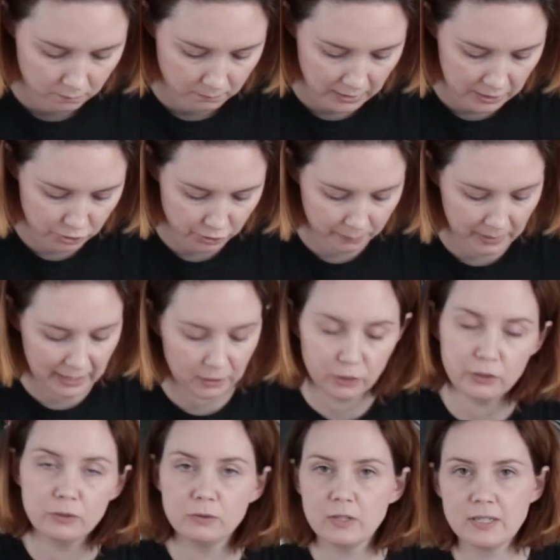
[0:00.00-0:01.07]
make sure my
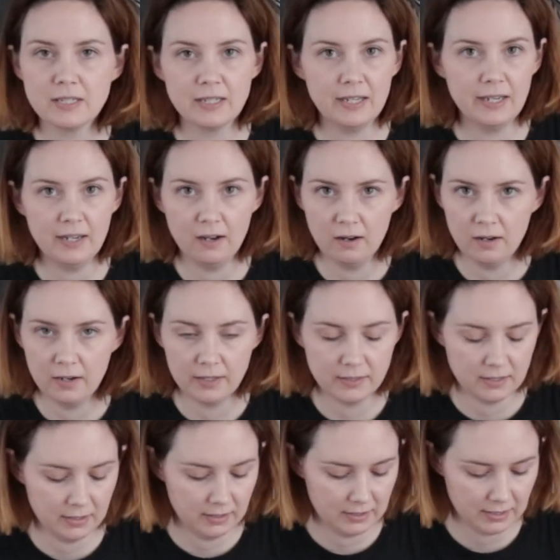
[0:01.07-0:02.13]
glue doesn't get
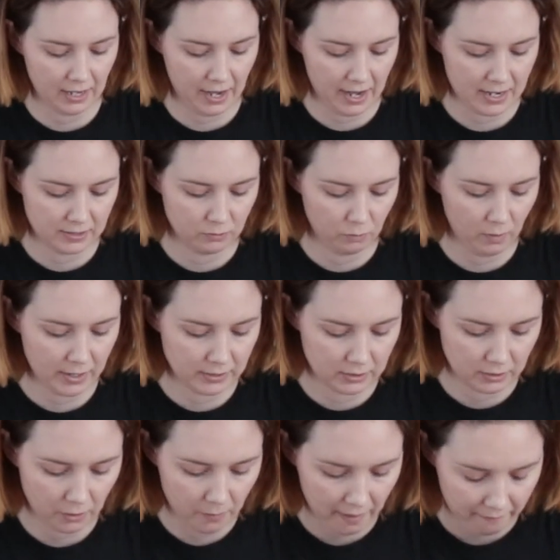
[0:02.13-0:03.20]
onto the sides
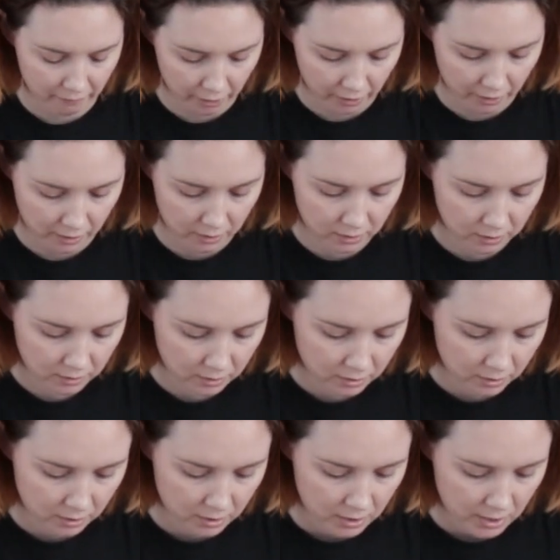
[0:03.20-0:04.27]
whatsoever.
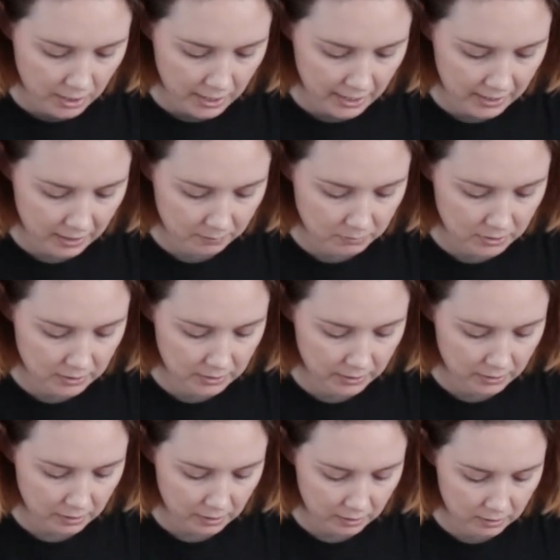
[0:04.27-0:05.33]
And I'm just
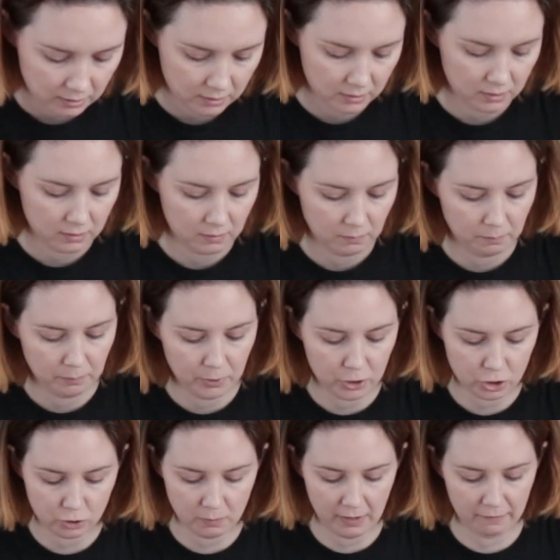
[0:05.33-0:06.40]
going to
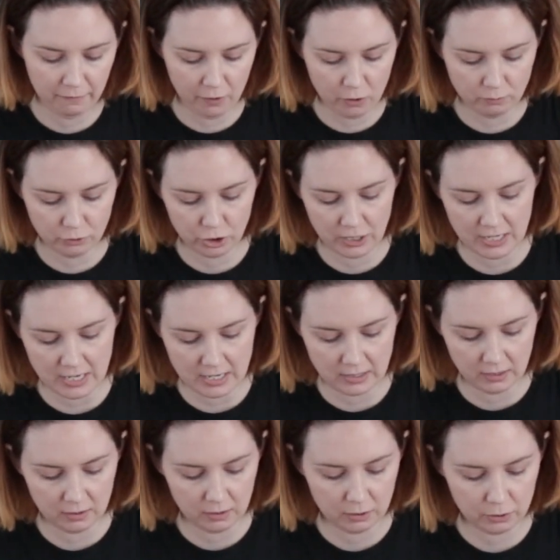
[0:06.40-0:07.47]
push my foam sheet
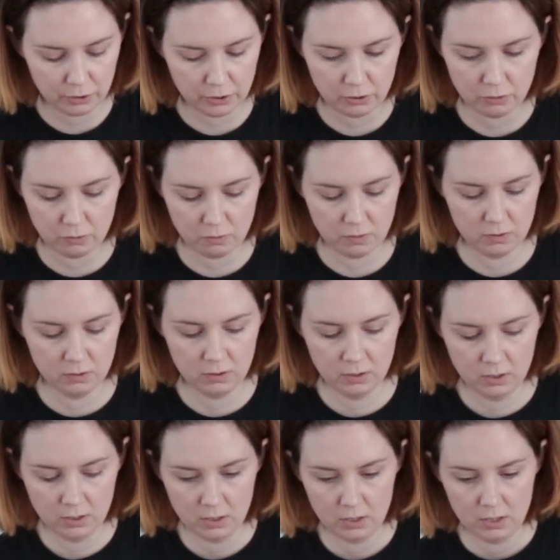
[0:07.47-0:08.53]
into the glue
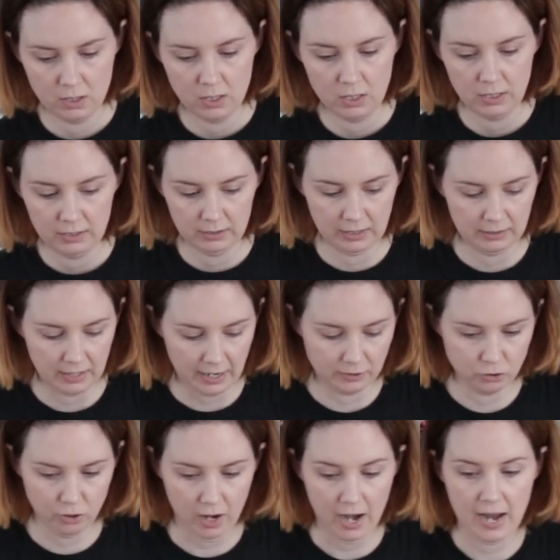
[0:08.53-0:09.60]
and let that
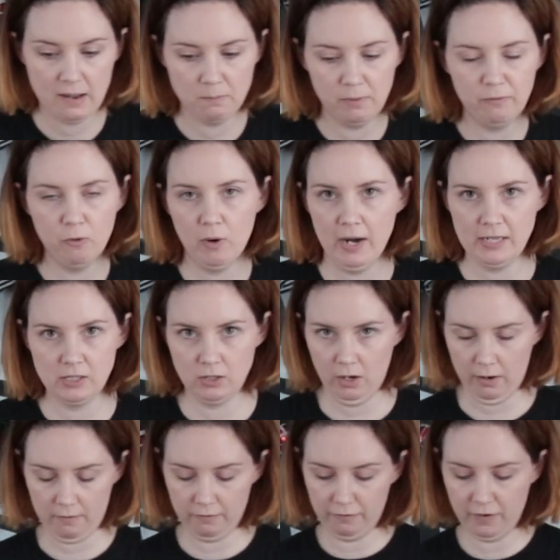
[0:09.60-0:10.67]
dry before I
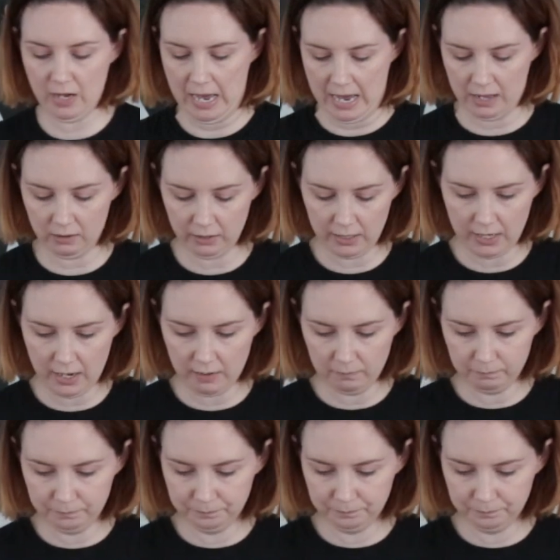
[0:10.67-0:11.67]
start finagling it.